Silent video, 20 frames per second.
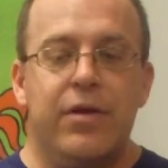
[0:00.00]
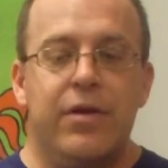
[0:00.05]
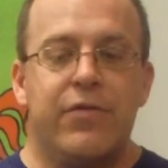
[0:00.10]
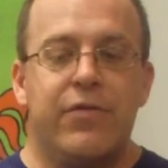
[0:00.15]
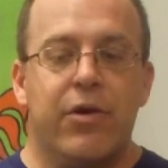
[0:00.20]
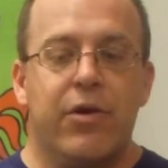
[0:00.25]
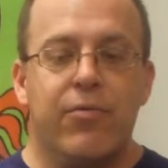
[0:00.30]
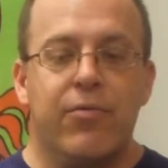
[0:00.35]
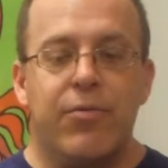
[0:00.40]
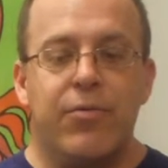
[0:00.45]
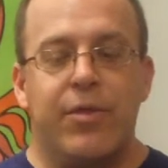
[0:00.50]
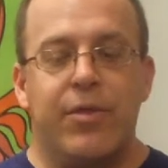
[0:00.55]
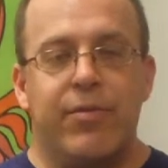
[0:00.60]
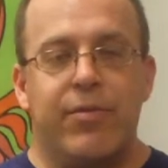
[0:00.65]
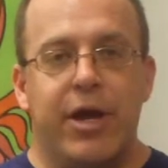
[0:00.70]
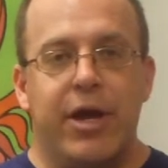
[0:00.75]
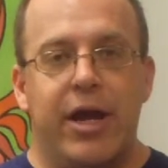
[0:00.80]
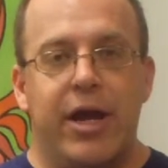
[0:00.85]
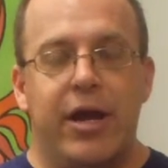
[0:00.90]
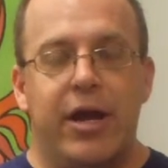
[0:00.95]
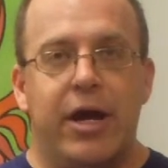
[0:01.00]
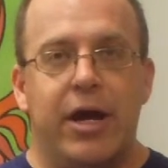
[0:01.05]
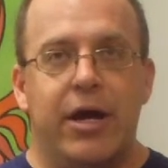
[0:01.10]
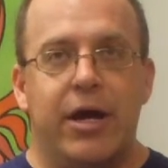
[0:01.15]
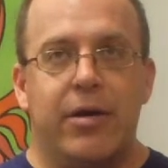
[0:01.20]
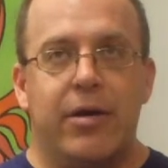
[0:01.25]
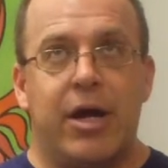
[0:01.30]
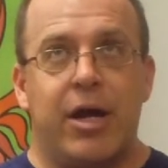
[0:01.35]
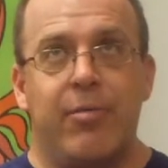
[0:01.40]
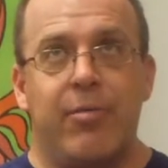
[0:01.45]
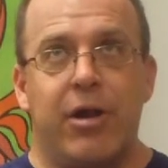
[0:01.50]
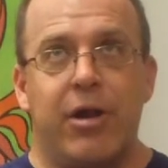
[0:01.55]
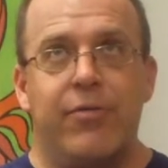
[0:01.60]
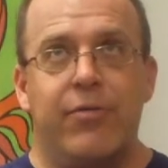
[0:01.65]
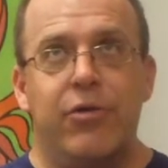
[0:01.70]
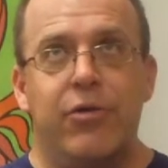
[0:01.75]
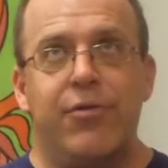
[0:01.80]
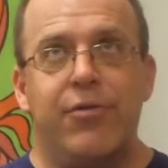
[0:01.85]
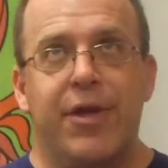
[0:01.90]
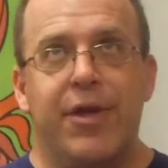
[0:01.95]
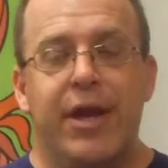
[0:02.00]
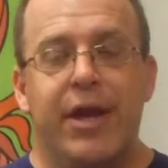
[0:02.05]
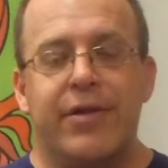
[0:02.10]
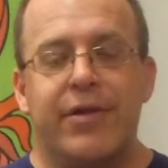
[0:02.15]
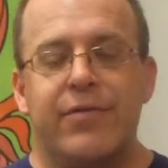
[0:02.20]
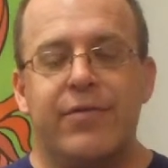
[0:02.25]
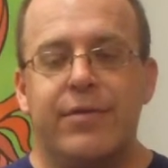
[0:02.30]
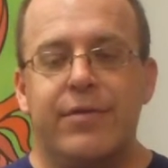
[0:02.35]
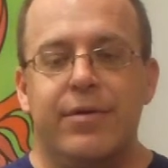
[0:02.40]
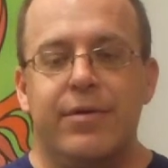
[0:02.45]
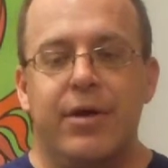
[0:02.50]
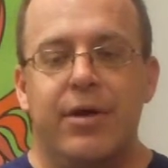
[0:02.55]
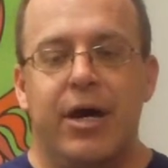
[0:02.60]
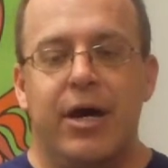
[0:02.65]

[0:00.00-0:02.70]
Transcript: So a couple of new things.